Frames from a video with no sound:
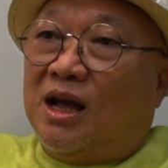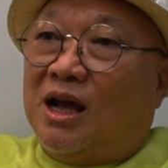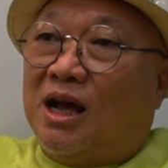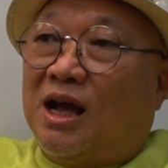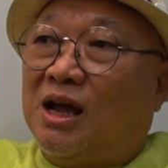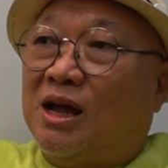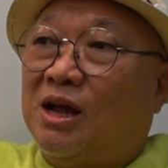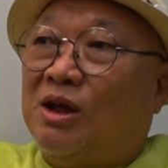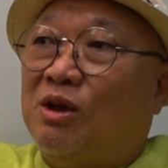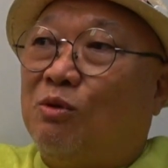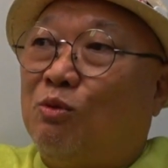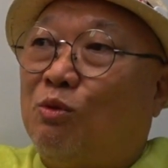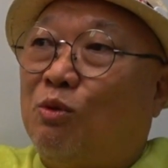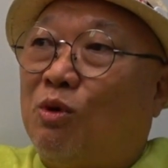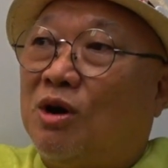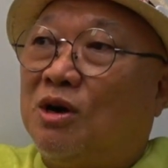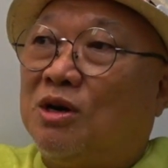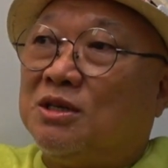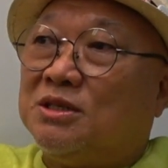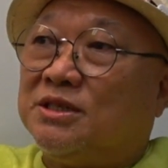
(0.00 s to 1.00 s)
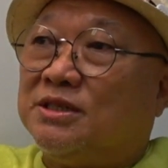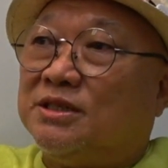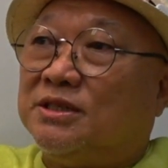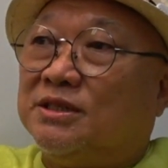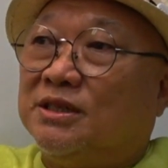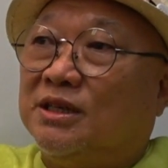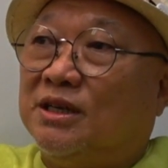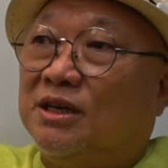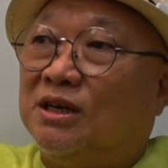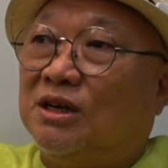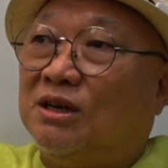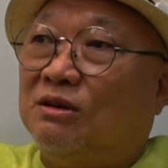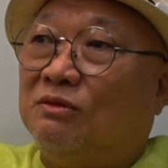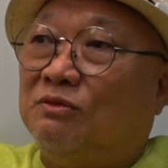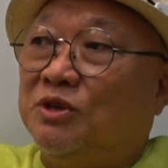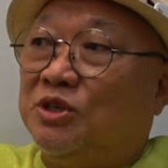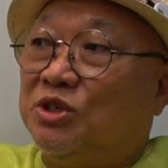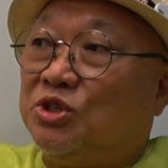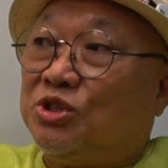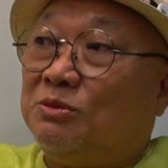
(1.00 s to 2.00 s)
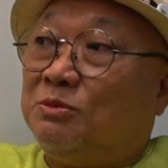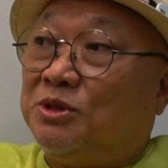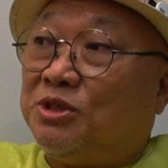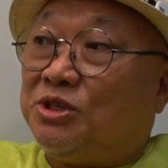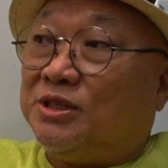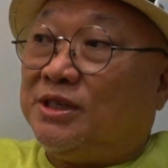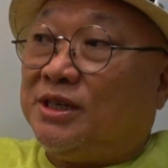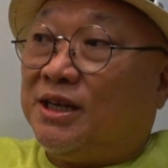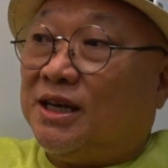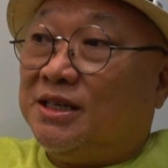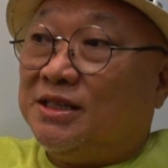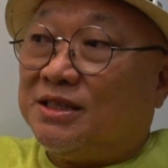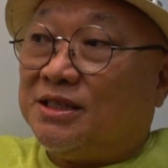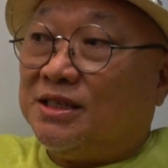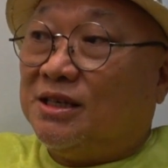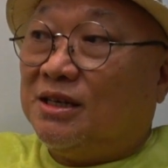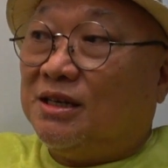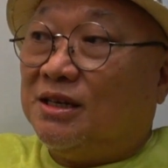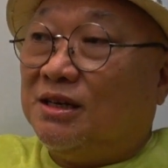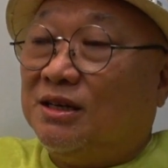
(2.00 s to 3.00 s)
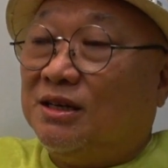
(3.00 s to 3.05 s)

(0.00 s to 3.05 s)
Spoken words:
I was a visual merchandiser